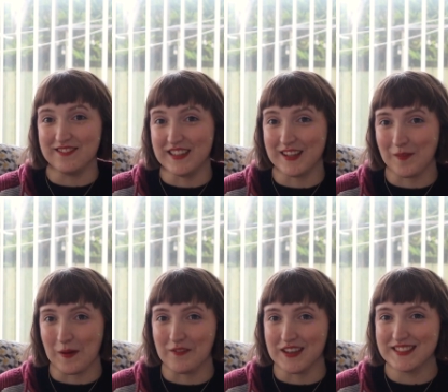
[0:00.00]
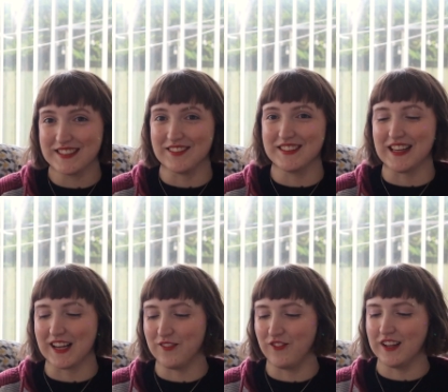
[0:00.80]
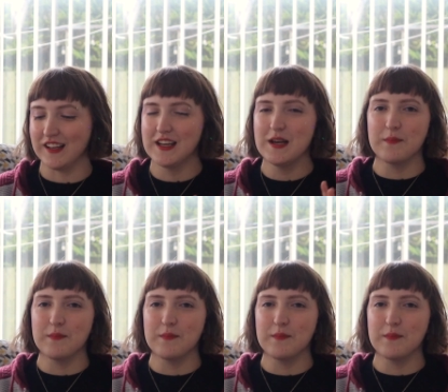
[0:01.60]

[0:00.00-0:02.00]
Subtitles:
reading the premise of the second one.